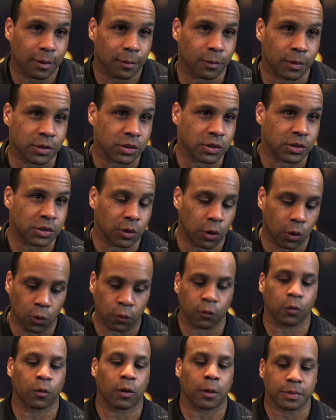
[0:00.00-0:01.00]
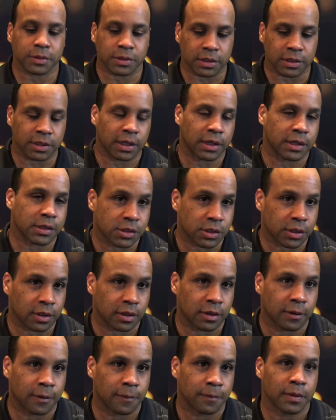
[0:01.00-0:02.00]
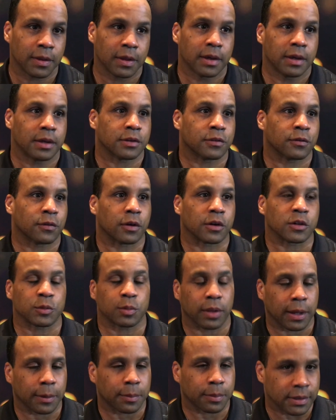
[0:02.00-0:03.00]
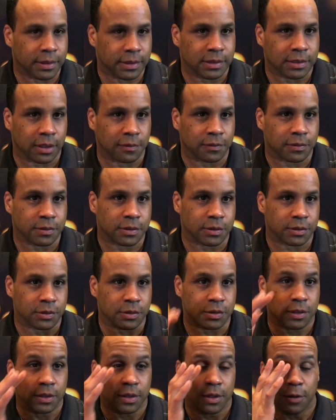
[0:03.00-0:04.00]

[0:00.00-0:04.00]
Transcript: which is overrepresentation as far as black police officers